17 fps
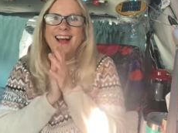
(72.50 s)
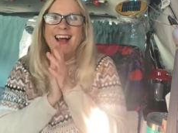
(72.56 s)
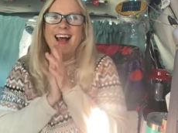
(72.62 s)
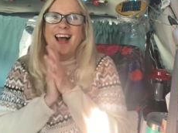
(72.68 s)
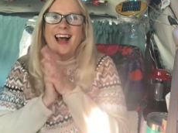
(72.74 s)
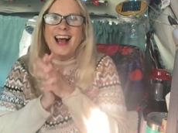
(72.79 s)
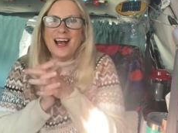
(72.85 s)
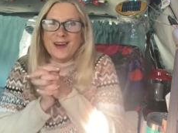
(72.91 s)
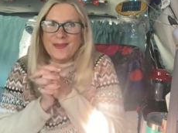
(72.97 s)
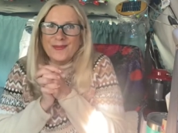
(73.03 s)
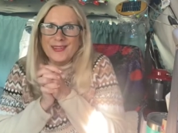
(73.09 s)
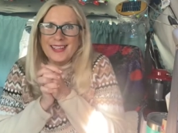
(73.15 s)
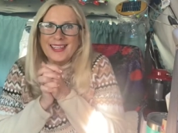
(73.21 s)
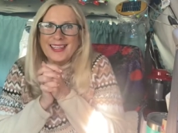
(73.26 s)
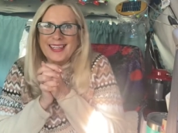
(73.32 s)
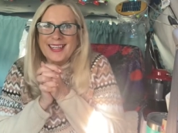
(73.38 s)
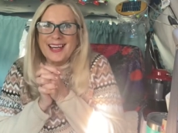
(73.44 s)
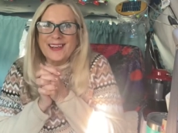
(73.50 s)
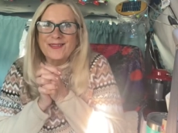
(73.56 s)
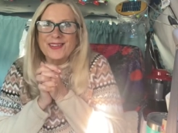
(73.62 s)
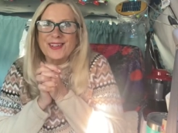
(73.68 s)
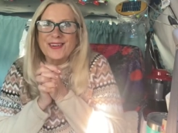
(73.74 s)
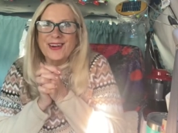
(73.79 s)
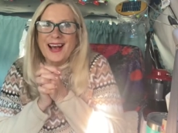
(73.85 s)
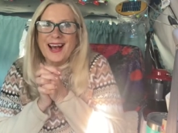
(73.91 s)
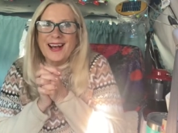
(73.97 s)
Happy. I'm
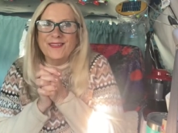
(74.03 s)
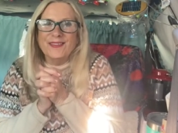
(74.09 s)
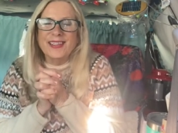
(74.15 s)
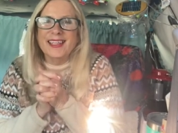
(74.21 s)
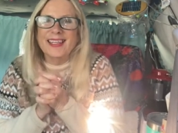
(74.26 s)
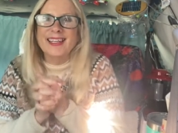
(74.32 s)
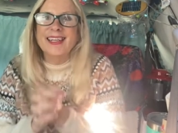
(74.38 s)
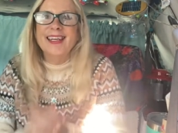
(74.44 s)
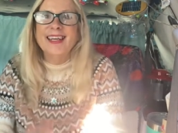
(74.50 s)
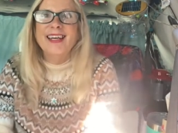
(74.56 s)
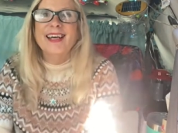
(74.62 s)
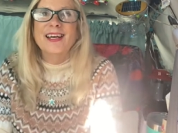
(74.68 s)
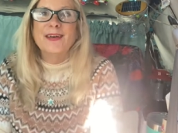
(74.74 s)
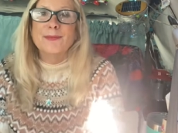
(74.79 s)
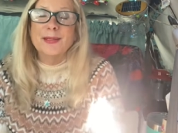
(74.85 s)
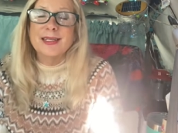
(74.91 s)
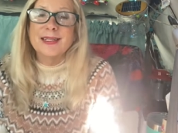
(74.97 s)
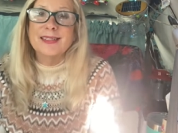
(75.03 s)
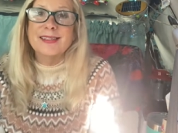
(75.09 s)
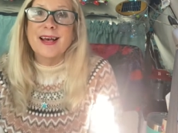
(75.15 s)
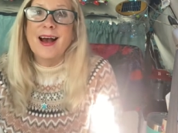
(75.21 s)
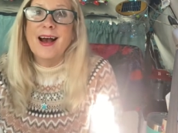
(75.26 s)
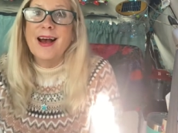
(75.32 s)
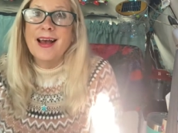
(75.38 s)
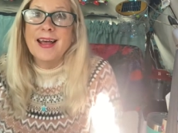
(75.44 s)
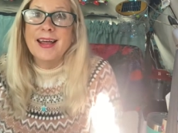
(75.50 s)
so happy because
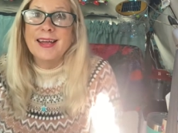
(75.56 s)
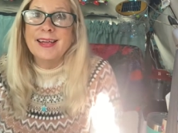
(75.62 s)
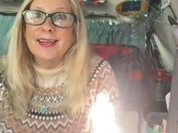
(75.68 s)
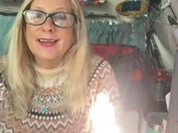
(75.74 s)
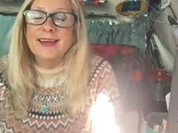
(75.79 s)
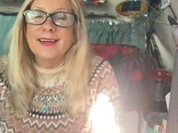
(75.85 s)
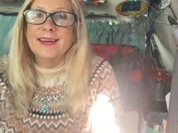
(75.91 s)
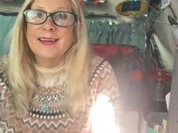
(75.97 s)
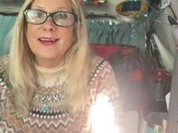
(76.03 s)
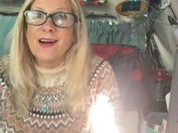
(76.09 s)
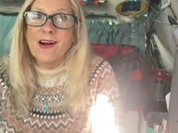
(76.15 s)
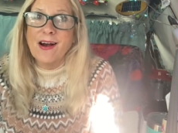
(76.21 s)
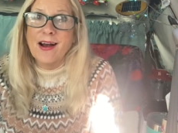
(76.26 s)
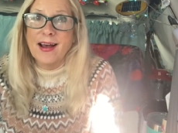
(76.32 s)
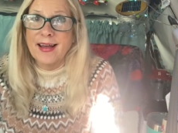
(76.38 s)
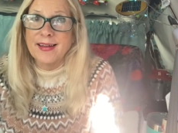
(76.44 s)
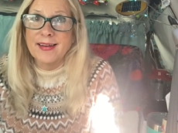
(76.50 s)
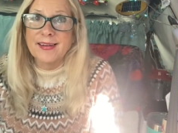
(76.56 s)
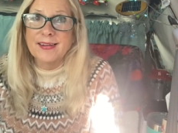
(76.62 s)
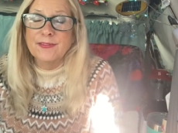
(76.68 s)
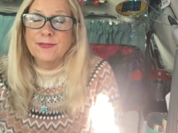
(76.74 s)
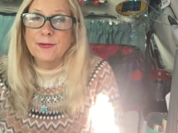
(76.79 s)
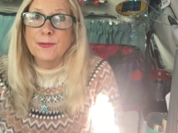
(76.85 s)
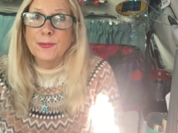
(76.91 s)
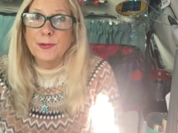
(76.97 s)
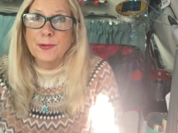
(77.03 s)
I got
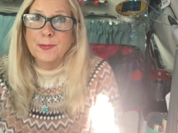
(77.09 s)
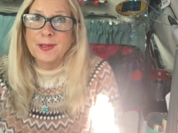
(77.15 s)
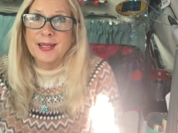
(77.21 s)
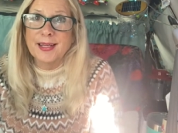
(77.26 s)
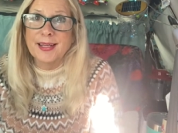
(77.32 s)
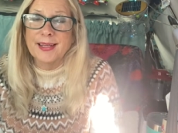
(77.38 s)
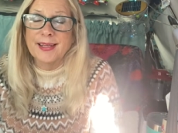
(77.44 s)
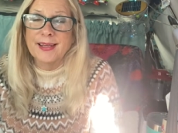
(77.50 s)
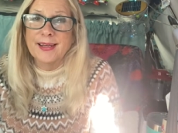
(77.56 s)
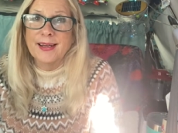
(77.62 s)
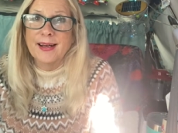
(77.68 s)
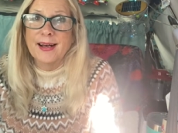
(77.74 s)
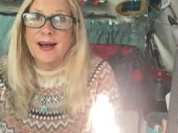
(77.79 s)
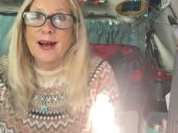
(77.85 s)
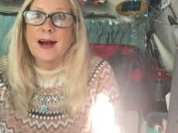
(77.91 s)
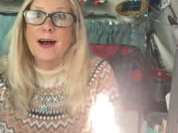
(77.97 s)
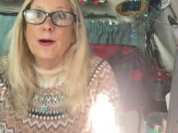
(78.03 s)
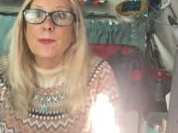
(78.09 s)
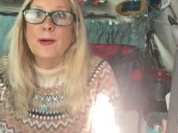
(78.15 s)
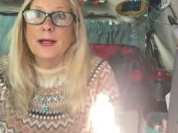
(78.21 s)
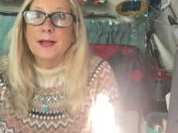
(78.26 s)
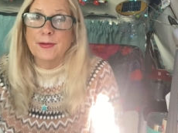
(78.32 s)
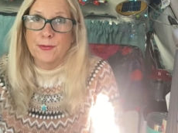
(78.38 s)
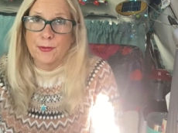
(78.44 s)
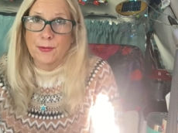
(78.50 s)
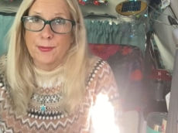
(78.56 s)
for Ruby a
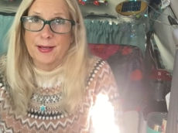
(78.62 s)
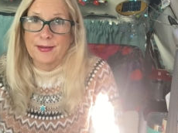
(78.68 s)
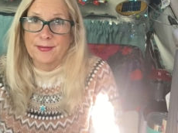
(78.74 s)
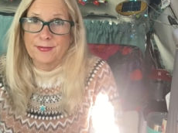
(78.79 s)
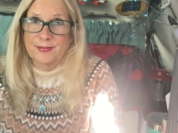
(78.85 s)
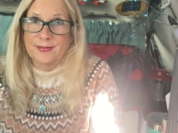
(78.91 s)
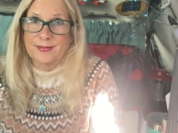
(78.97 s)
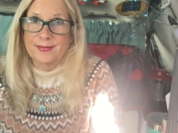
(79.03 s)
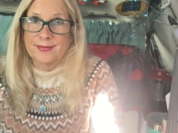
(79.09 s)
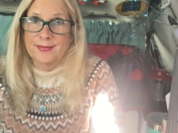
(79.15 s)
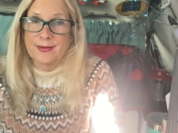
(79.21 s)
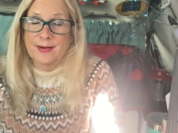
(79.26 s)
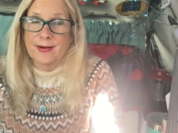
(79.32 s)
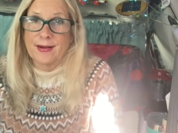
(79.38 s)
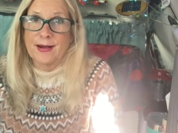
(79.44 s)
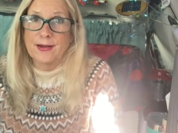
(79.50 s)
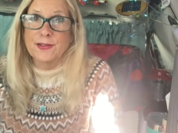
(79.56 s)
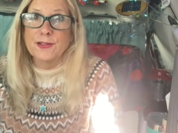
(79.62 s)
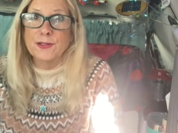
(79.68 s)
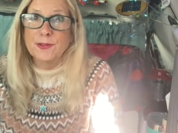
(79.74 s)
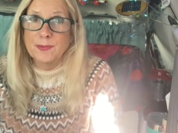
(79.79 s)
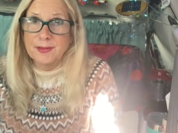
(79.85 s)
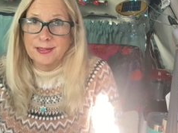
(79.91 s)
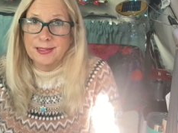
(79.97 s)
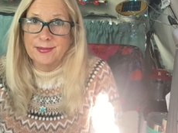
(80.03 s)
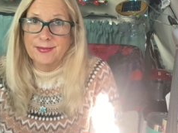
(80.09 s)
microwave. Do you
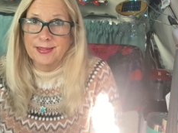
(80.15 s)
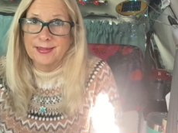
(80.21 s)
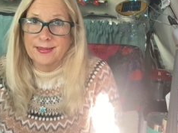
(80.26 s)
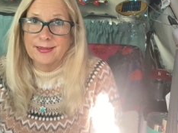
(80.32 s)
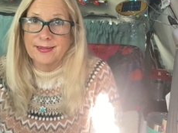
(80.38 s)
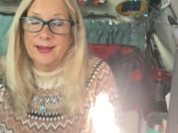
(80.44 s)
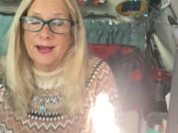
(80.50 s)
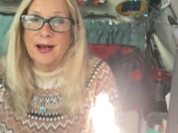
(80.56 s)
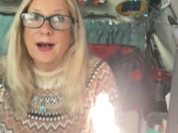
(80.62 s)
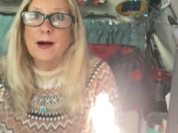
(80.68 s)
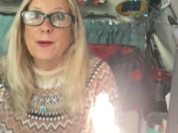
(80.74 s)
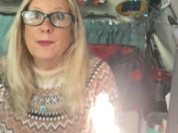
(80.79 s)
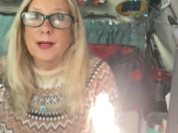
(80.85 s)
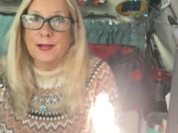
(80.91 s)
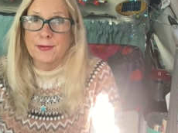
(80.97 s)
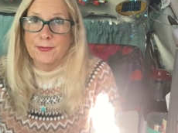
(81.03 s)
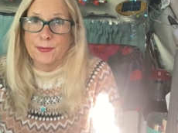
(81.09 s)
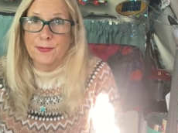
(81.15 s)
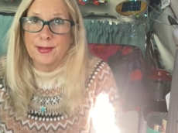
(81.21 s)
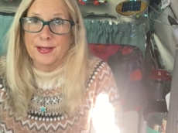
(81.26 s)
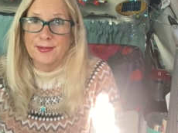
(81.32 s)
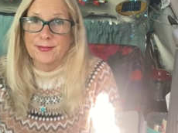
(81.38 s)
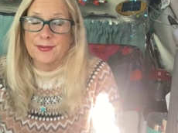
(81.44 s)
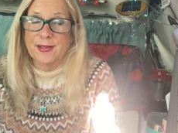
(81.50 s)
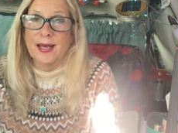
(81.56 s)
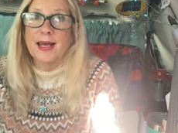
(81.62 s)
believe it? A
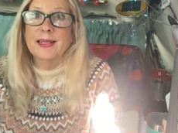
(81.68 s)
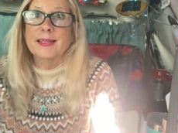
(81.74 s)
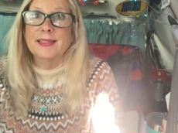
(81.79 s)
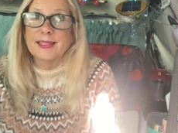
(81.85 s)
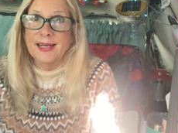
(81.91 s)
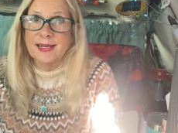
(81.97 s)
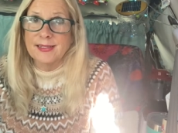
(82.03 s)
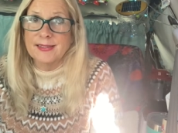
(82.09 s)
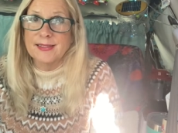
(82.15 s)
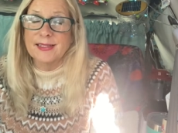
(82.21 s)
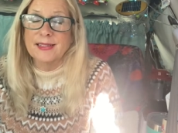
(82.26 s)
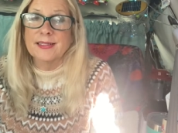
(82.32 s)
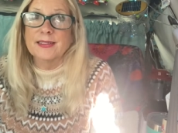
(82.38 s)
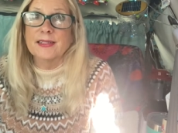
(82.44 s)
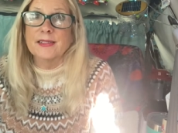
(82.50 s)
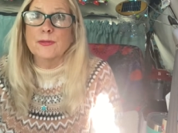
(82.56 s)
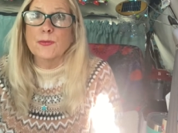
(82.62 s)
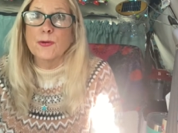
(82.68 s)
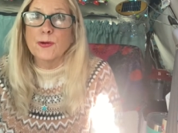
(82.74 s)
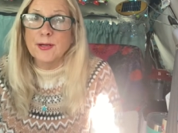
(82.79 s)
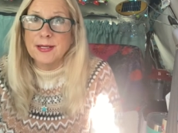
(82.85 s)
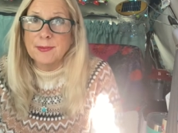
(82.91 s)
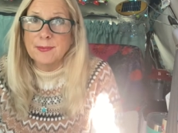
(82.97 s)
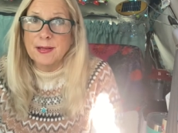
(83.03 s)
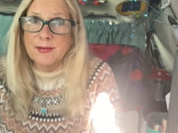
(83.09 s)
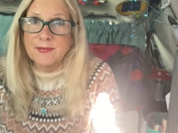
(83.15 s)
microwave. And yes, it does work
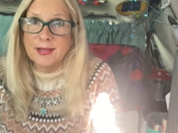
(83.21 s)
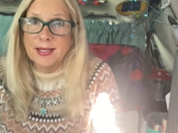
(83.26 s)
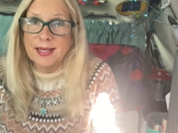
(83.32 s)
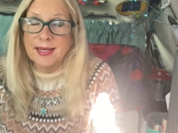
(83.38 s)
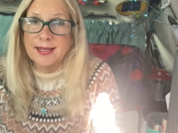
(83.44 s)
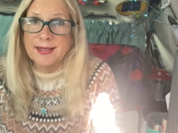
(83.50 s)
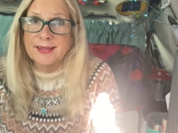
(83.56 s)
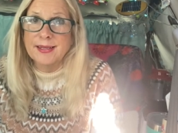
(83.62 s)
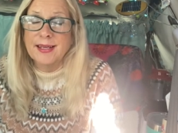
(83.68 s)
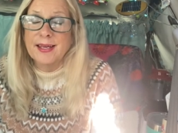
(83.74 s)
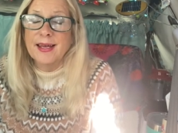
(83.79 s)
in my van.